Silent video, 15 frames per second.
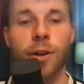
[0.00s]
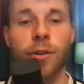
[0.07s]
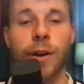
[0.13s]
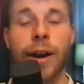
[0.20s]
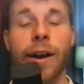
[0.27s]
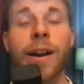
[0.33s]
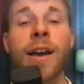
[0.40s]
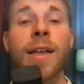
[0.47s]

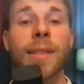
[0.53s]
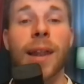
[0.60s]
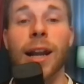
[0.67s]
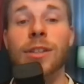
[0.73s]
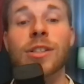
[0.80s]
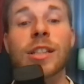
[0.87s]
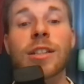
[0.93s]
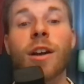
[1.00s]
career. That I
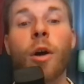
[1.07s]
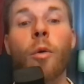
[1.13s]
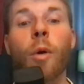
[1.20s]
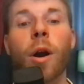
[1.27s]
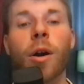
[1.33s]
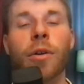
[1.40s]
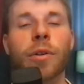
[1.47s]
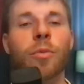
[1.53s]
see no
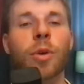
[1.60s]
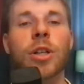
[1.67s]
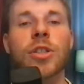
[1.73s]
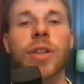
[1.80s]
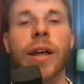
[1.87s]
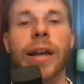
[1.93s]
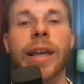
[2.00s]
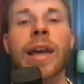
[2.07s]
world in which,
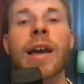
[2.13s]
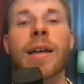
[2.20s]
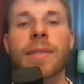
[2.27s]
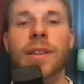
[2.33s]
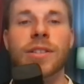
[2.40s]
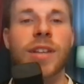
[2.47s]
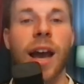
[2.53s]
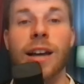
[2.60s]
like,
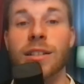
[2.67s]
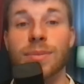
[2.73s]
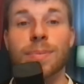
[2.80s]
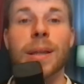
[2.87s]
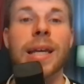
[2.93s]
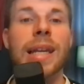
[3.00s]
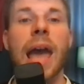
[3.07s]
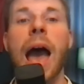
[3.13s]
this guy is
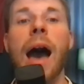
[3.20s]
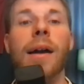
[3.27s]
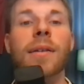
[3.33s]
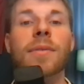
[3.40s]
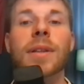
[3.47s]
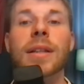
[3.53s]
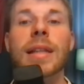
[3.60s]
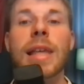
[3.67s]
played out of
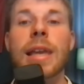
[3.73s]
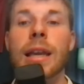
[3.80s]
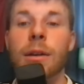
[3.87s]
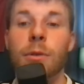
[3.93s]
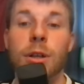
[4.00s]
the league, in